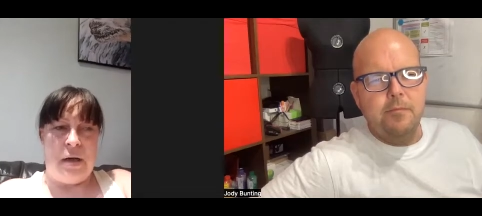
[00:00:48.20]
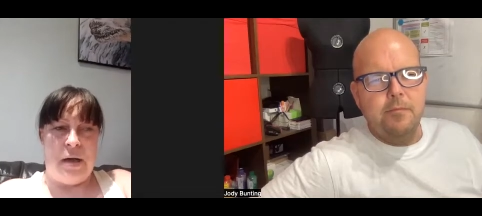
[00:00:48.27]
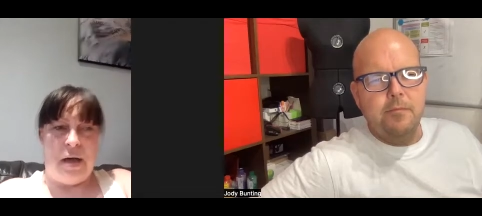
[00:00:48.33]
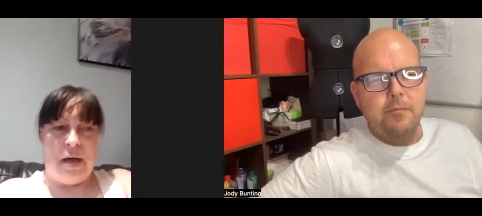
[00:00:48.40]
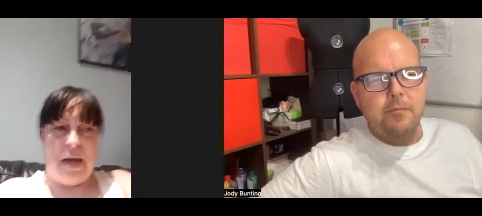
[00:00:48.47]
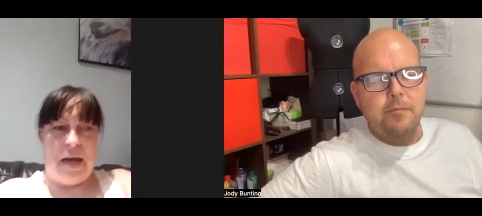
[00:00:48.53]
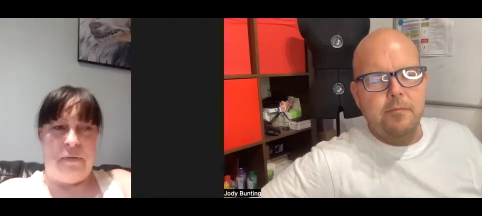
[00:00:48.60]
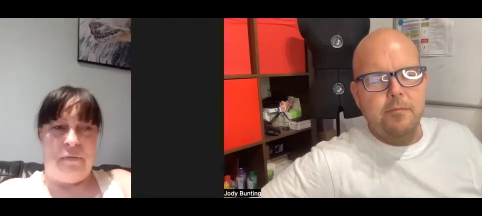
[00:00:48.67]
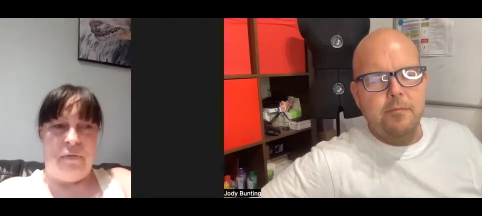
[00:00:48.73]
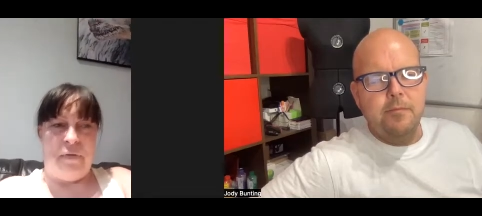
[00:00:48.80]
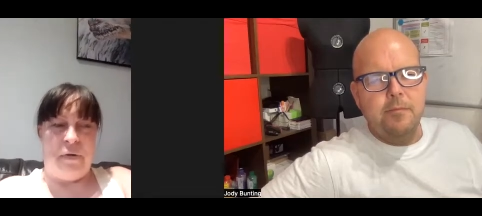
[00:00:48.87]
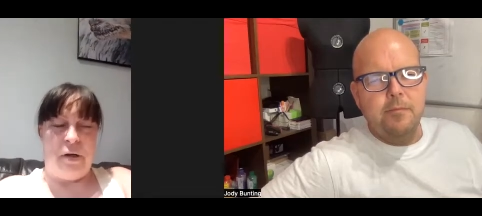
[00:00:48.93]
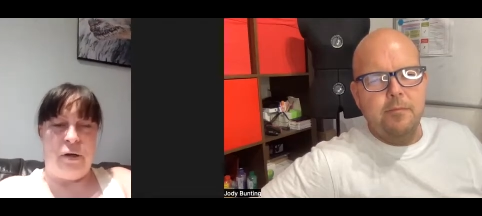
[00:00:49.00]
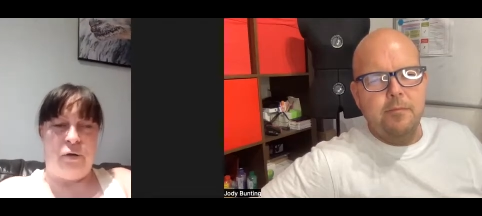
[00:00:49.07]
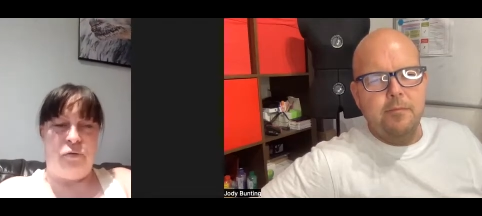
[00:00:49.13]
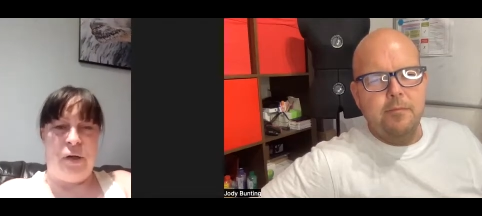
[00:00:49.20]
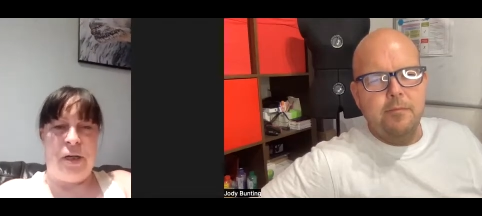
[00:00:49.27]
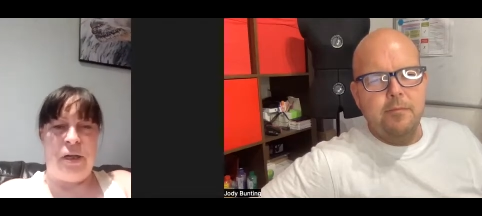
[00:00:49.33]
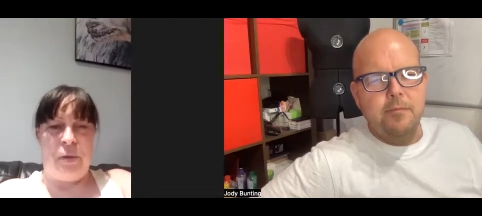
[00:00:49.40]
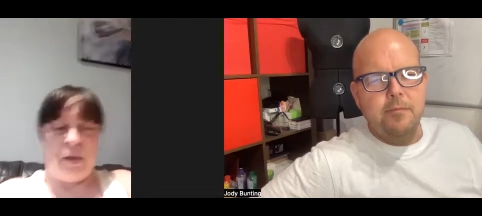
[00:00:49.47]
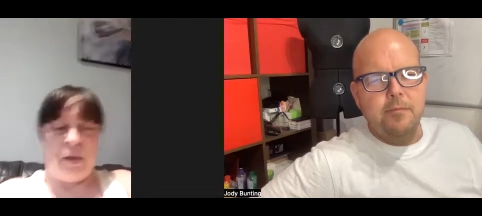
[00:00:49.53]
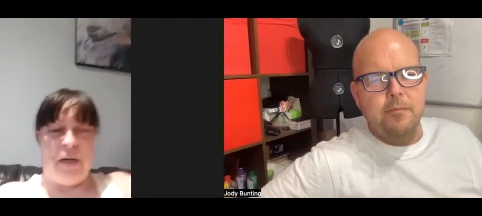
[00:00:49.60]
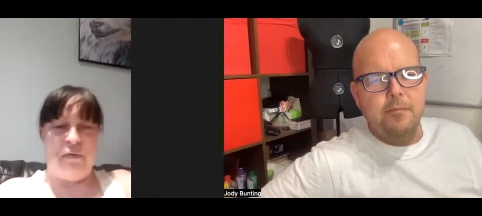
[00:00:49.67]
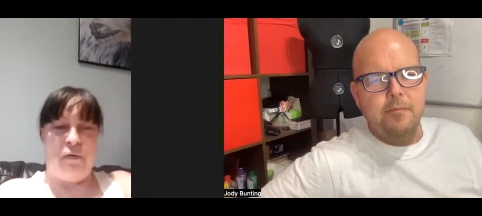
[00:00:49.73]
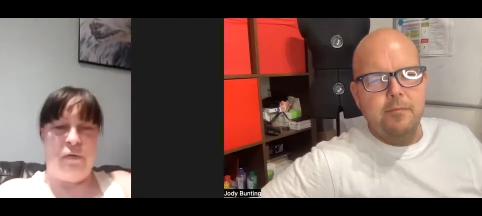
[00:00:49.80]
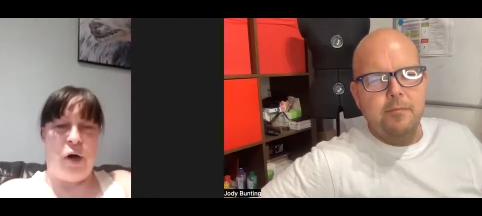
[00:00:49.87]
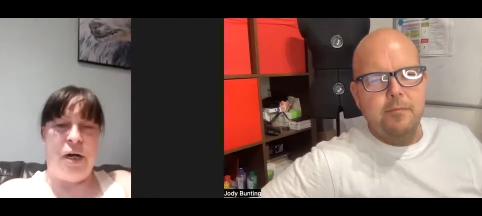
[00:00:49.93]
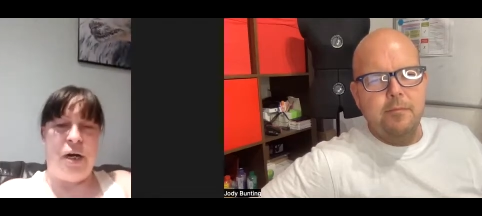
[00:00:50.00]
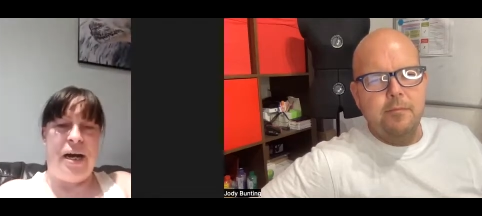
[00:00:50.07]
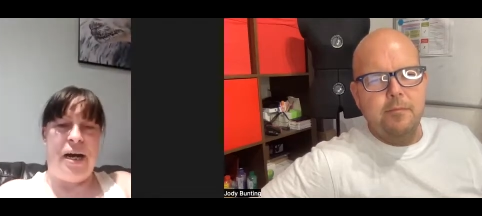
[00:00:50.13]
Speaker 1: have a drink when I've
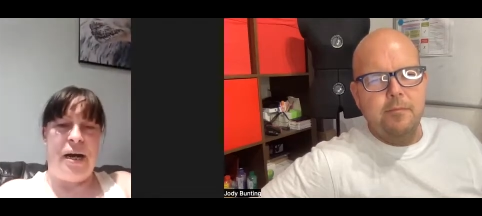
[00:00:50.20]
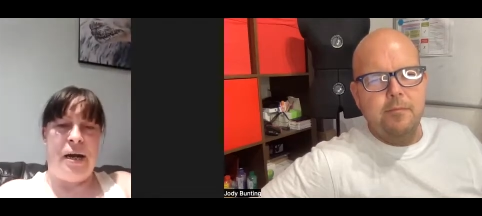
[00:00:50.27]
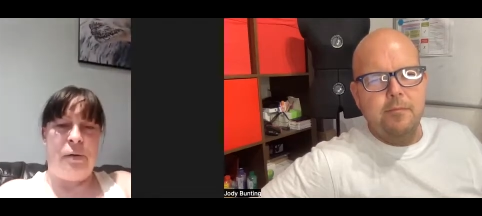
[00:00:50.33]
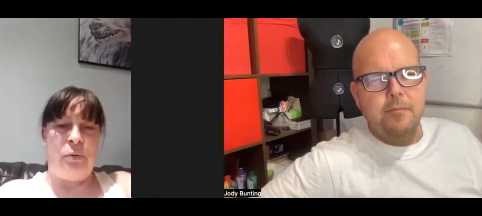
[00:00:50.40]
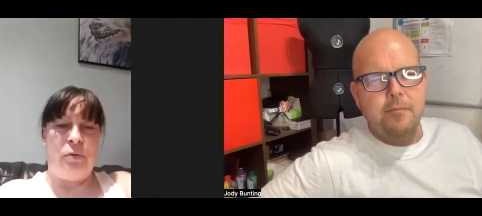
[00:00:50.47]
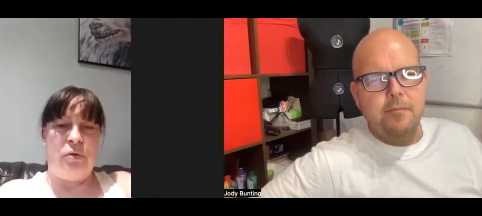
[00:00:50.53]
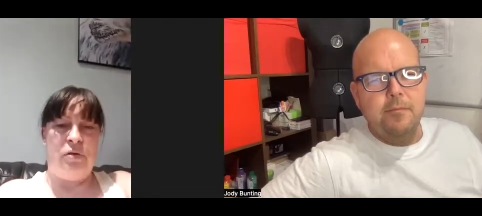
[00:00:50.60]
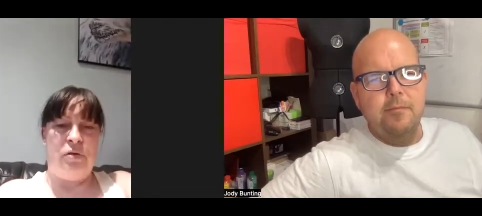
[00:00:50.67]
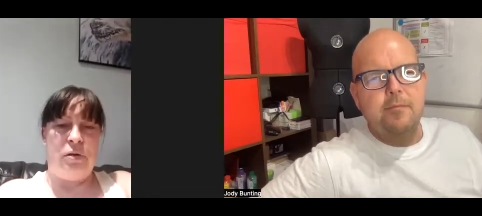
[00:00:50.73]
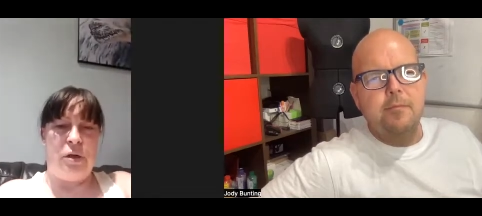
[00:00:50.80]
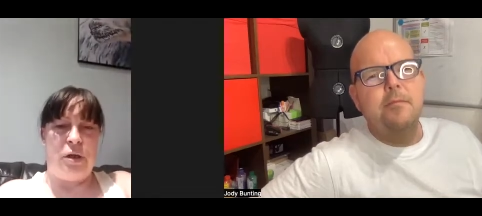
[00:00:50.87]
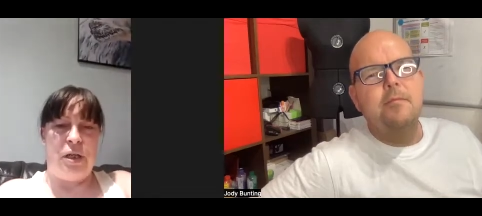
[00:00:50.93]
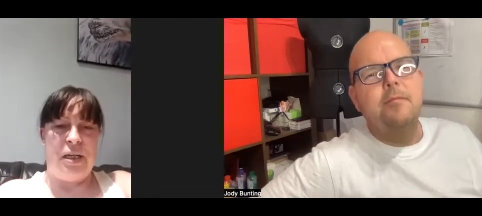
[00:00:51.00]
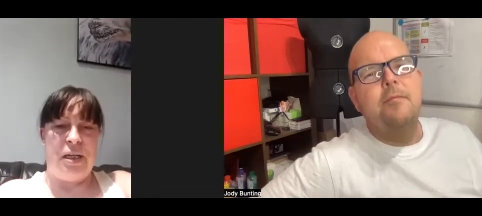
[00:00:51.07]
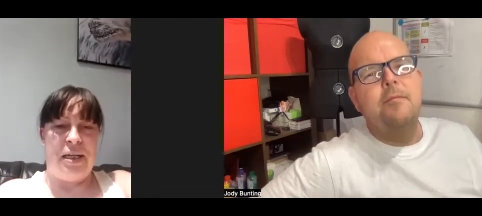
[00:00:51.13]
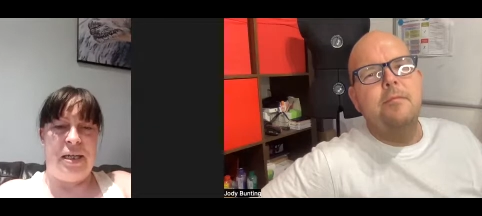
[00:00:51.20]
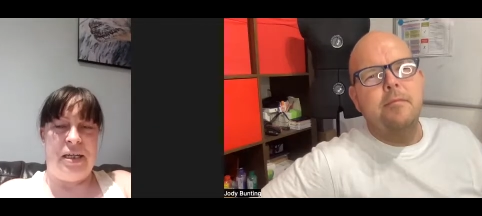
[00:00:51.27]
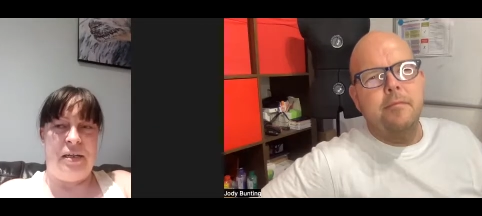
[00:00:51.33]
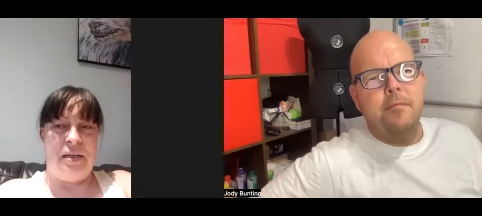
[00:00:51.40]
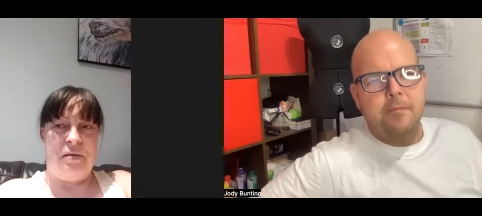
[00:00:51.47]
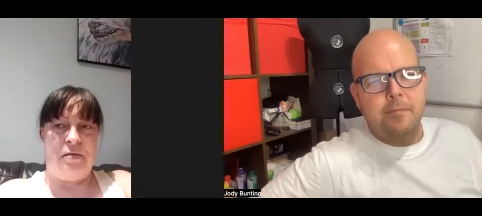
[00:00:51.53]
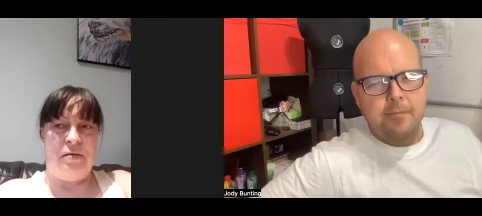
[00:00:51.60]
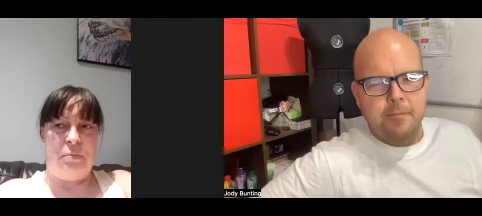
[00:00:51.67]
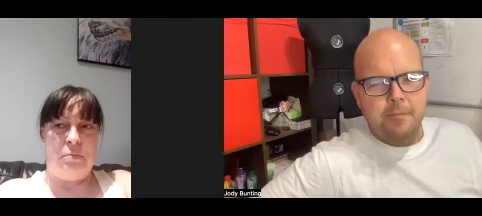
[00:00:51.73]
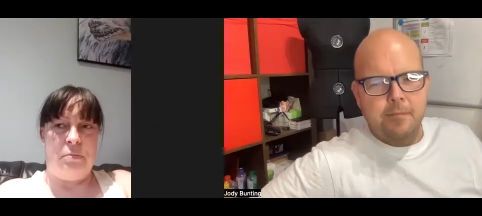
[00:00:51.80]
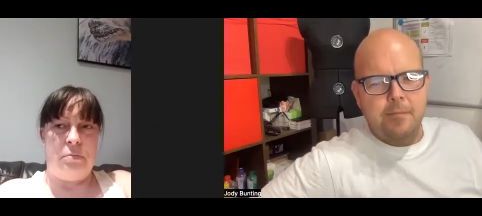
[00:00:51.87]
gone out, eat